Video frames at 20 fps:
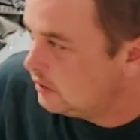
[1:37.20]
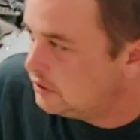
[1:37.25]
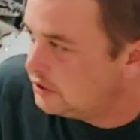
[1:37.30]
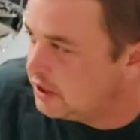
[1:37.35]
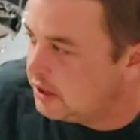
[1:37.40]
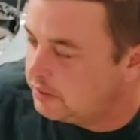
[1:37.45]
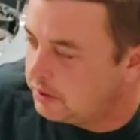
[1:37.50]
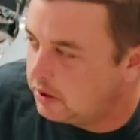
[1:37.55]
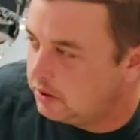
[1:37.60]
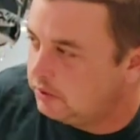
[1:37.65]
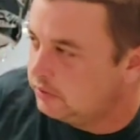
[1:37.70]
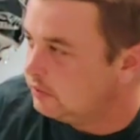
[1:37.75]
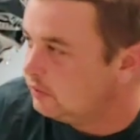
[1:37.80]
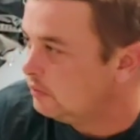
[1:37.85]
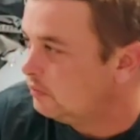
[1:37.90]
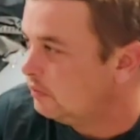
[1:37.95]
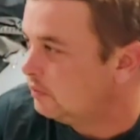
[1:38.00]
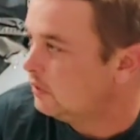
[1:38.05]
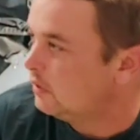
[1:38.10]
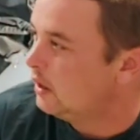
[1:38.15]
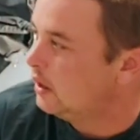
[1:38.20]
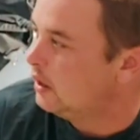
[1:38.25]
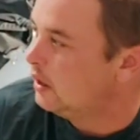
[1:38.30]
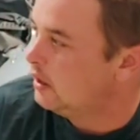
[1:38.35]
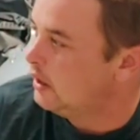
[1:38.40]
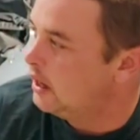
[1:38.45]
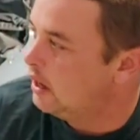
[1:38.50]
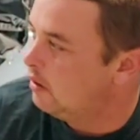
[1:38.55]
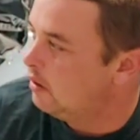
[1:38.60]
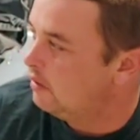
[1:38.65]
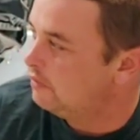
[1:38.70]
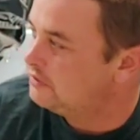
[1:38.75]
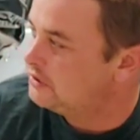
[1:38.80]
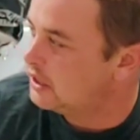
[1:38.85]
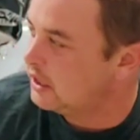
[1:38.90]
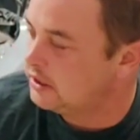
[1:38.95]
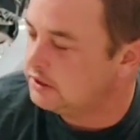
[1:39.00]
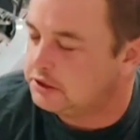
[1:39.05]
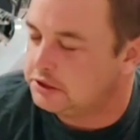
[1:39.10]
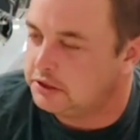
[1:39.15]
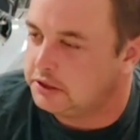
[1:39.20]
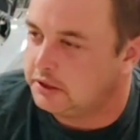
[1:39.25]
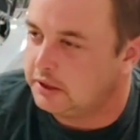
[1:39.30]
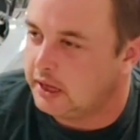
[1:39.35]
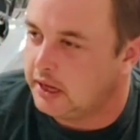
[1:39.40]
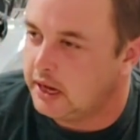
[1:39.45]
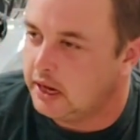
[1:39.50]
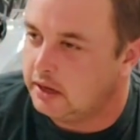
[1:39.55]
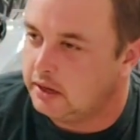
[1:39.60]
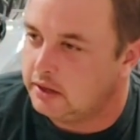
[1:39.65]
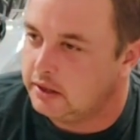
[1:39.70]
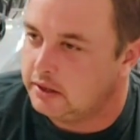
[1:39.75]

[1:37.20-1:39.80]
turbo, and now I've changed it again.